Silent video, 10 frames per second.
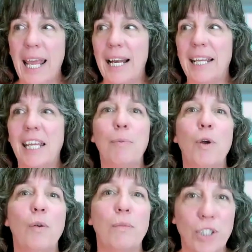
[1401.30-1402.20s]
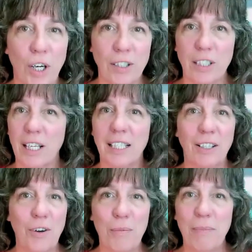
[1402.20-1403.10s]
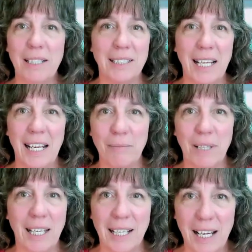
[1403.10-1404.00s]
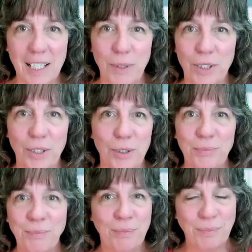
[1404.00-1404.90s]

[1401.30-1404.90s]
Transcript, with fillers: And I kept calling him Sergeant. I didn't call him by his name like he'd asked me to